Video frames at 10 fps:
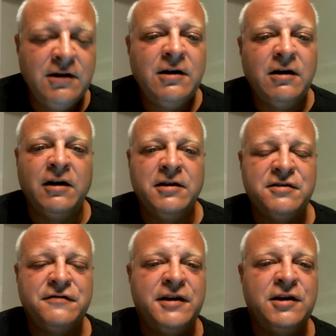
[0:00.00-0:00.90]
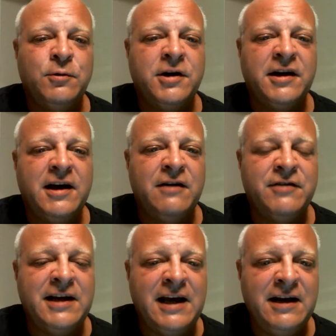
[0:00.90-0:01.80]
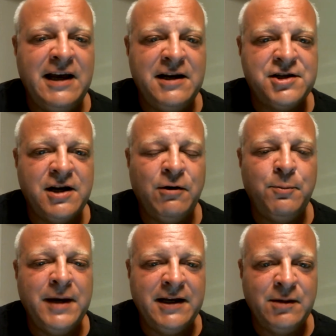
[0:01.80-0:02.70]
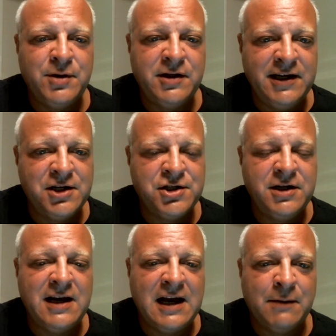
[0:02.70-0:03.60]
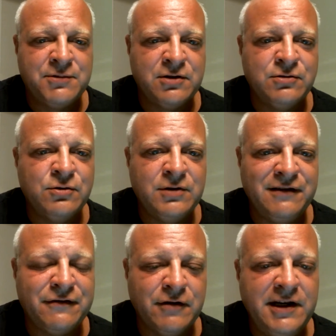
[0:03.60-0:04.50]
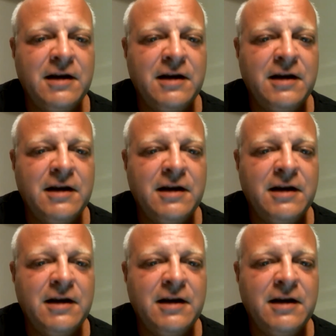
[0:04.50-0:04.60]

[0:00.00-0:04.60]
On this video, we're going to have an NHL betting prediction absolutely free